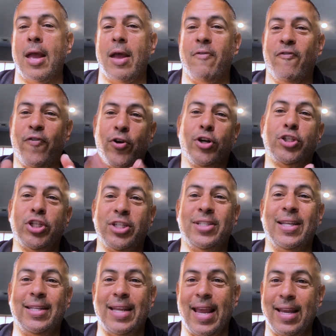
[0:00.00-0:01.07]
versus
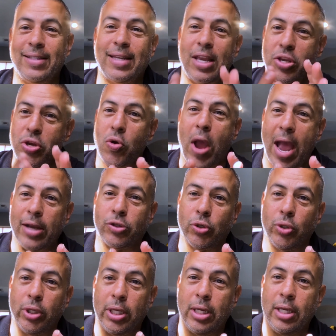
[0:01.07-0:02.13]
the days that you
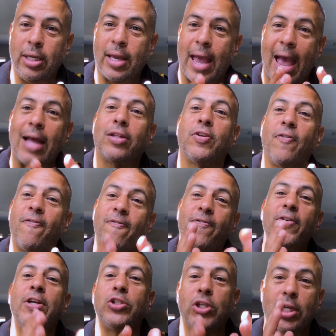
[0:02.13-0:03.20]
actually had to
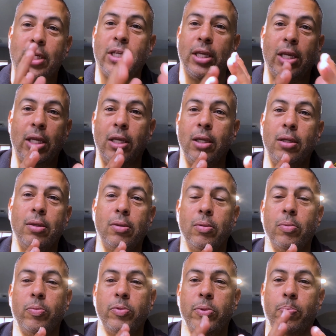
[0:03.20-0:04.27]
physically
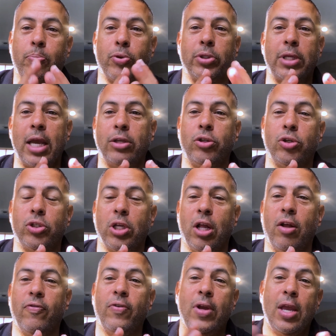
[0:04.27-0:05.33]
protect
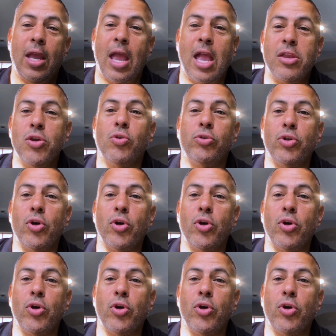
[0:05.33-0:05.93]
yourself. And you'll